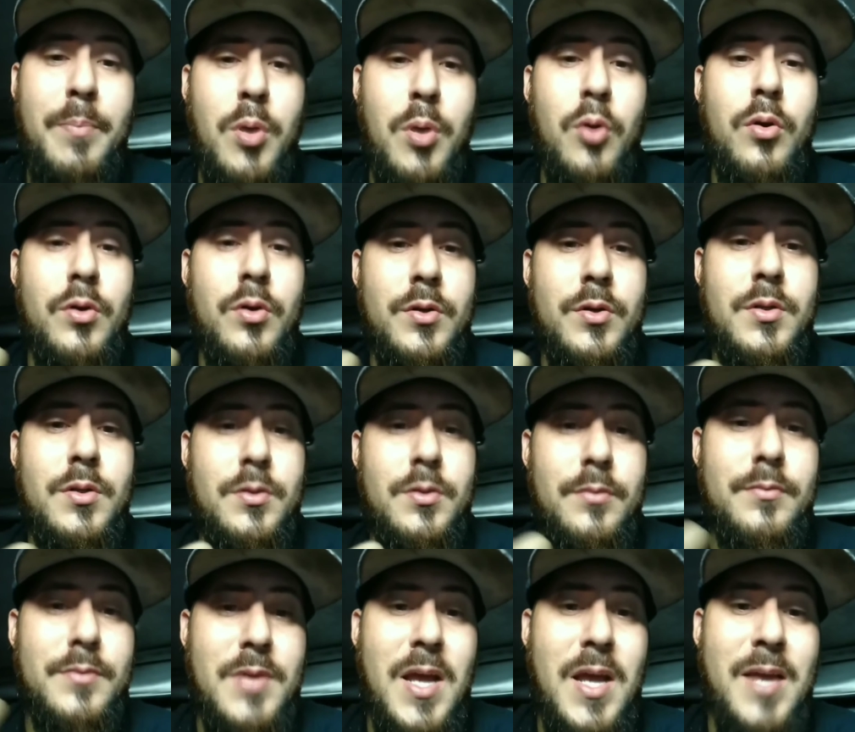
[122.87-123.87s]
pokers
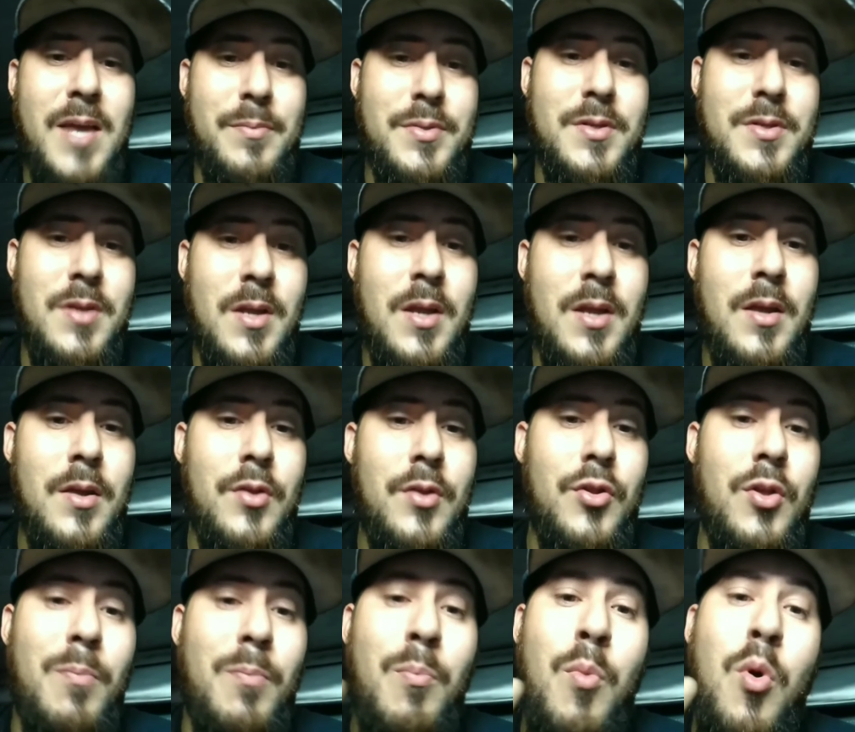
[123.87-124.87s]
types.
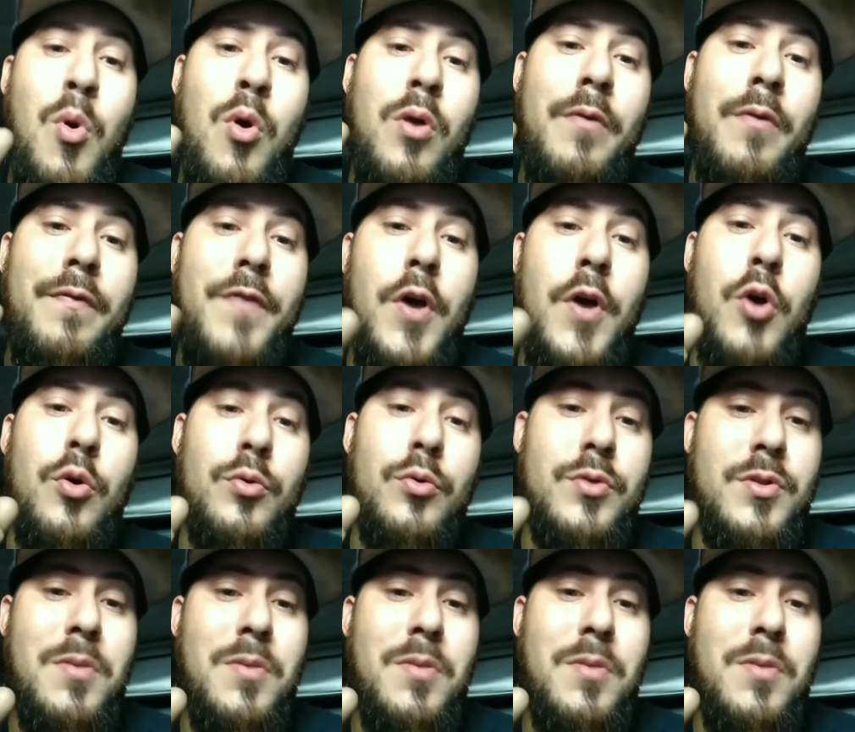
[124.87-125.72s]
The more of those,